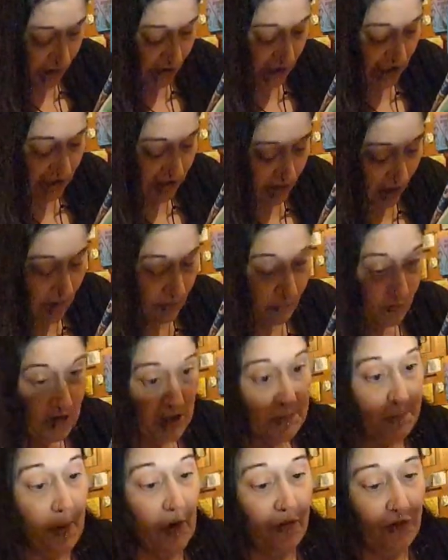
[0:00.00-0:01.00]
She's
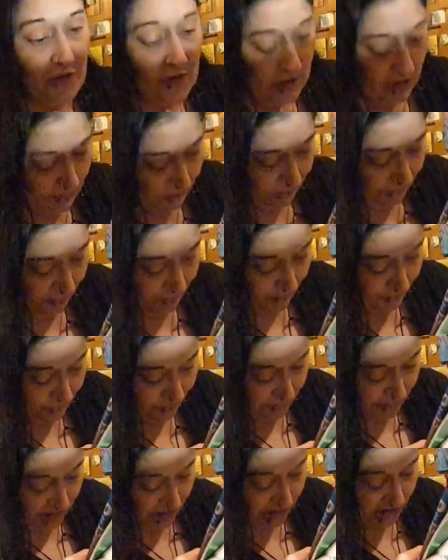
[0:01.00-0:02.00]
unresponsive,"
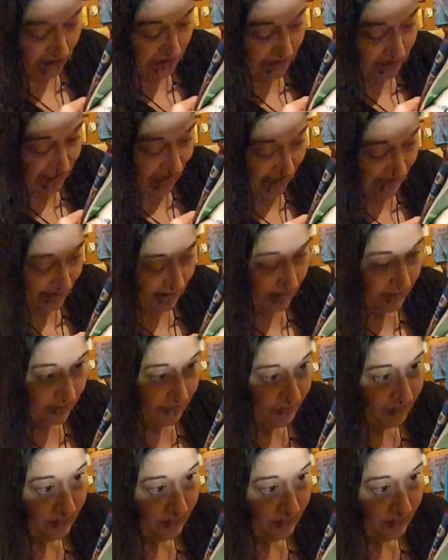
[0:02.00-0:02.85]
she said.